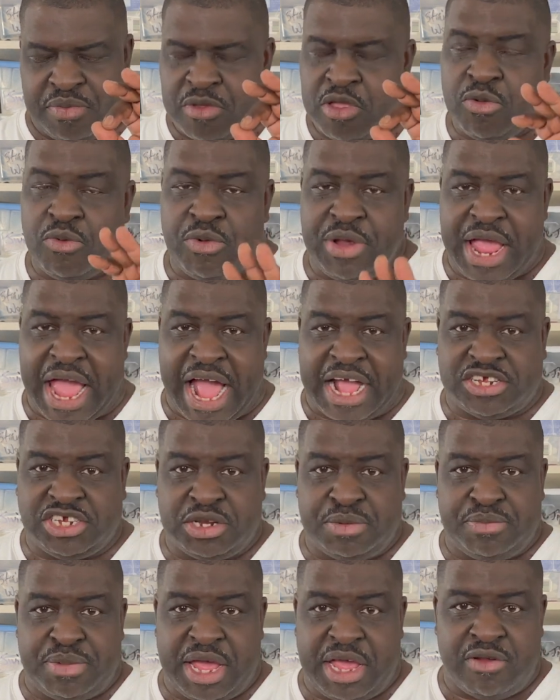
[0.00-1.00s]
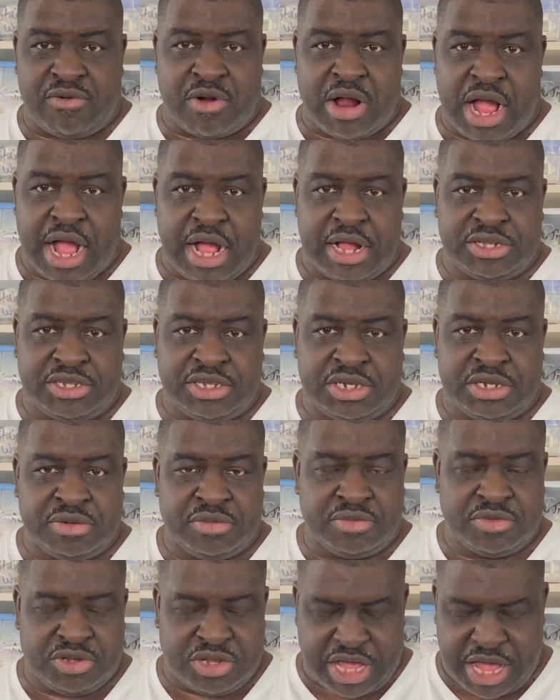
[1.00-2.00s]
reaction bait rods,
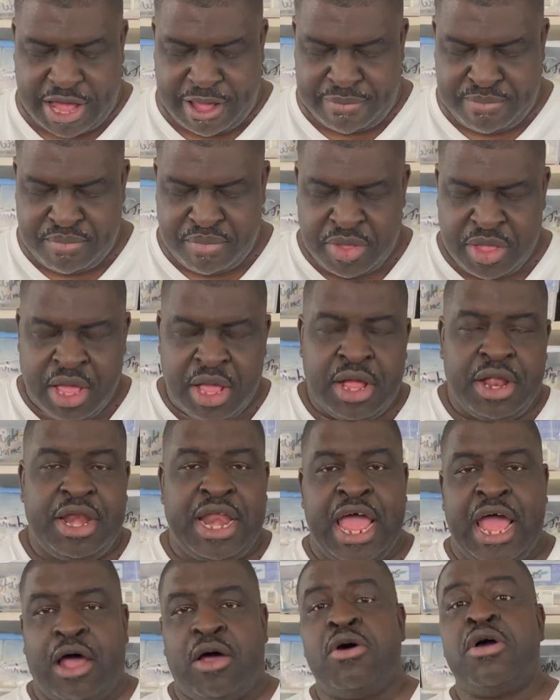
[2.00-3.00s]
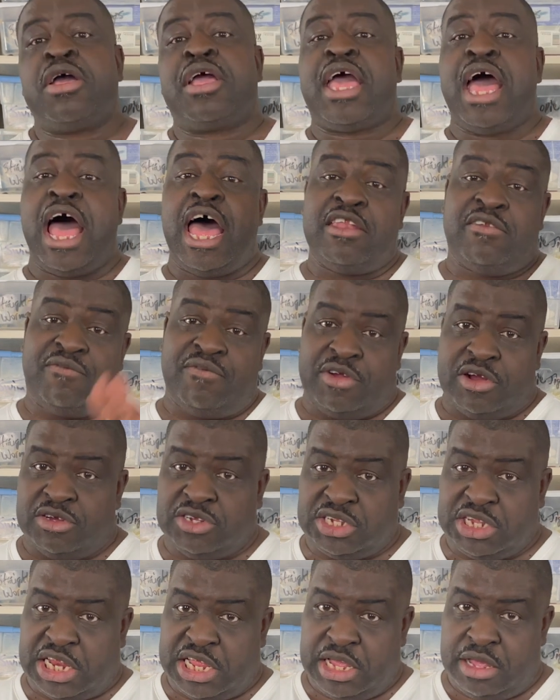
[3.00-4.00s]
okay? Now,
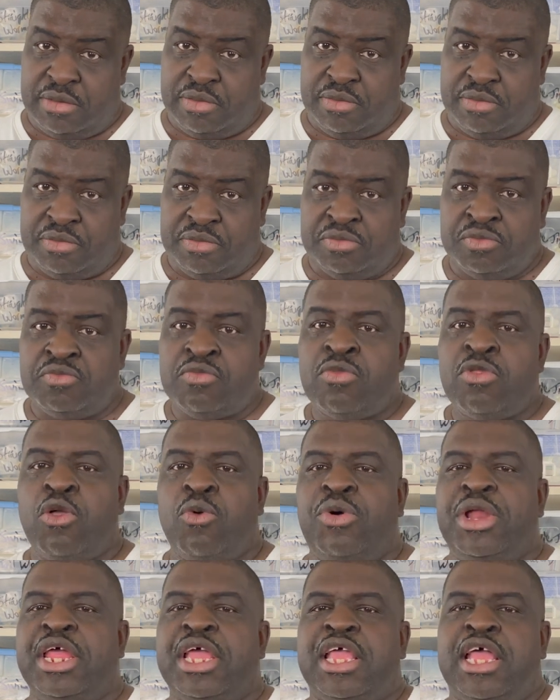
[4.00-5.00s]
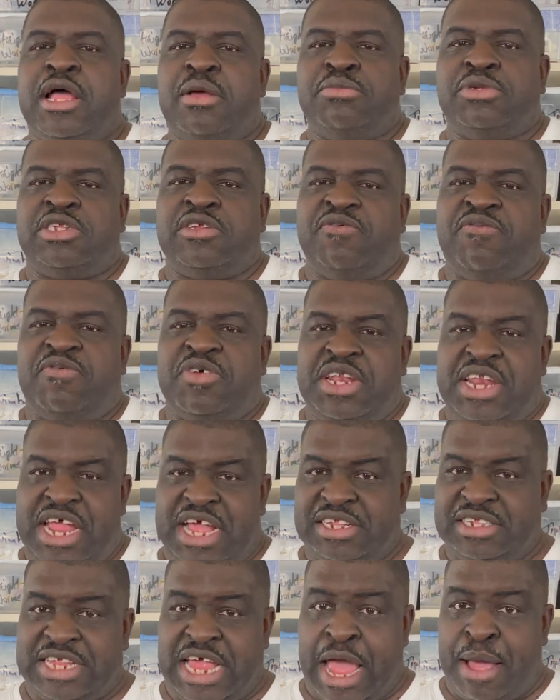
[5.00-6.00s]
conversely, when it comes to
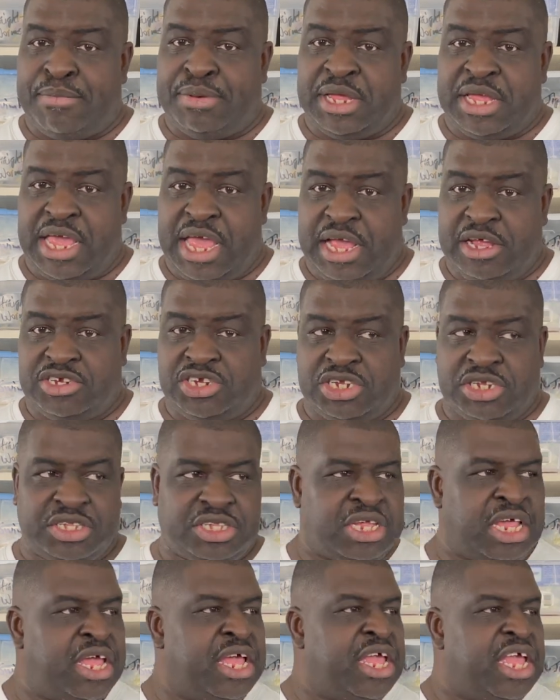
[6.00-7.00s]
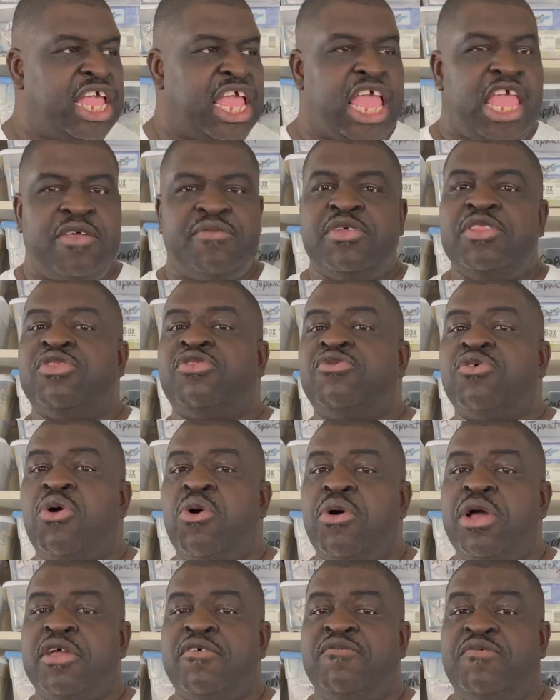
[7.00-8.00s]
finesse applications, even
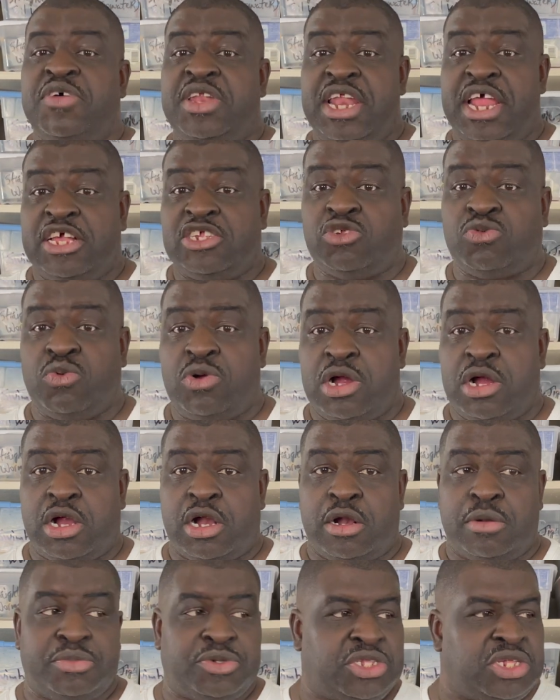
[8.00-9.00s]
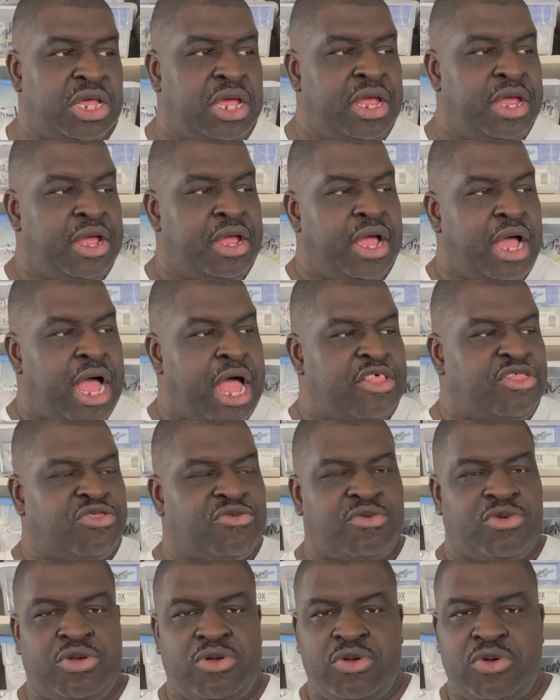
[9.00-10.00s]
throwing finesse worms, I
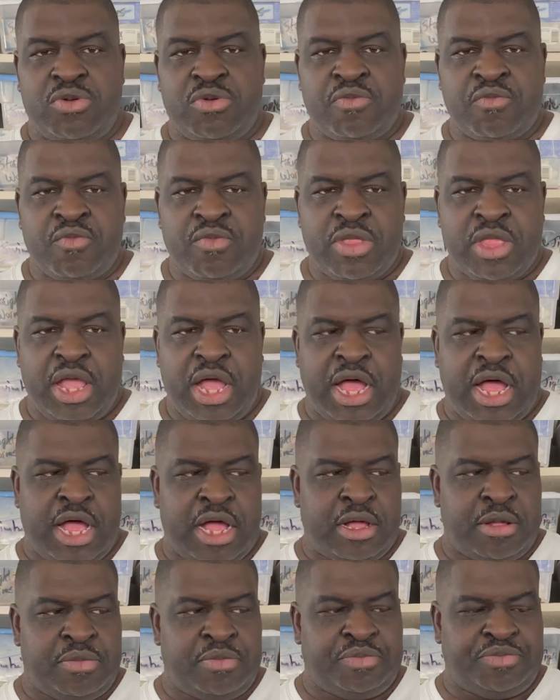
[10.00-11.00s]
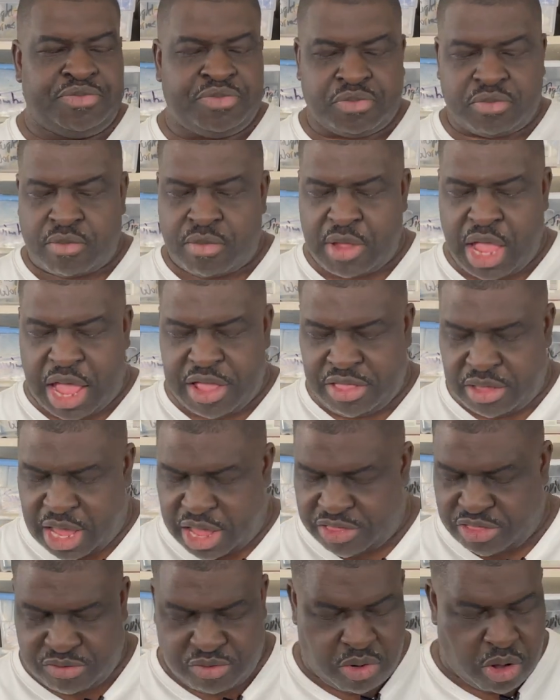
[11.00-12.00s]
threw
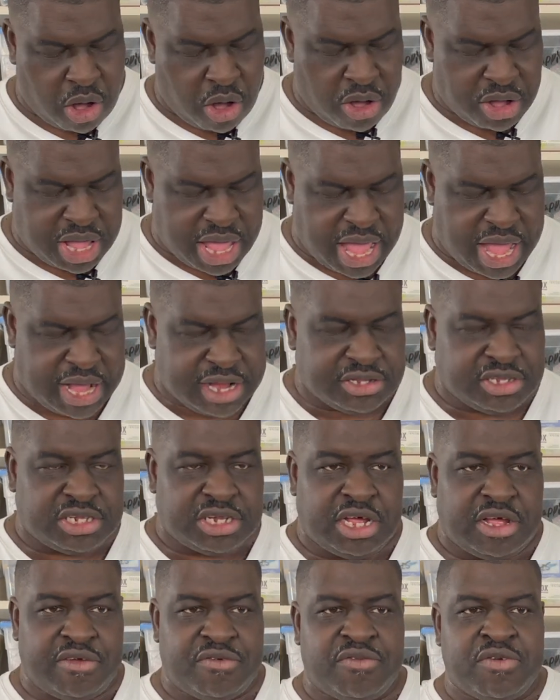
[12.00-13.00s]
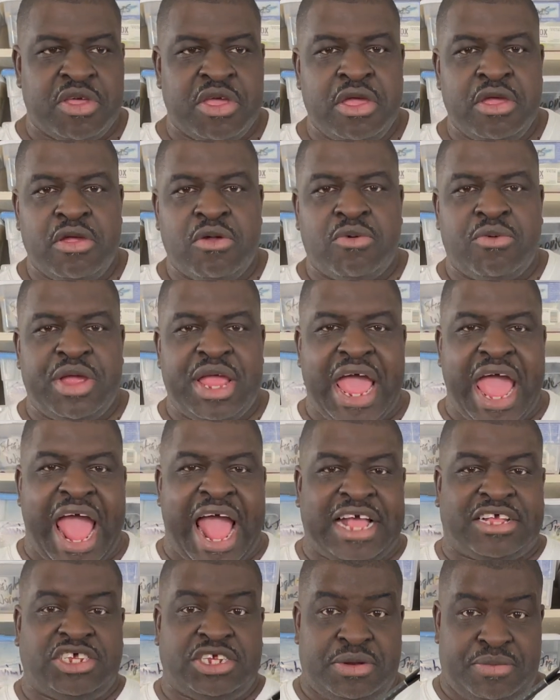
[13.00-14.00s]
all kinds of
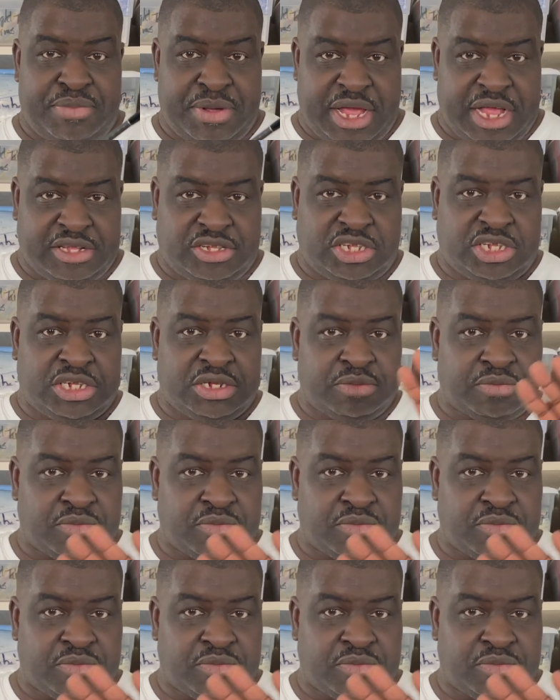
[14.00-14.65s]
reaction baits,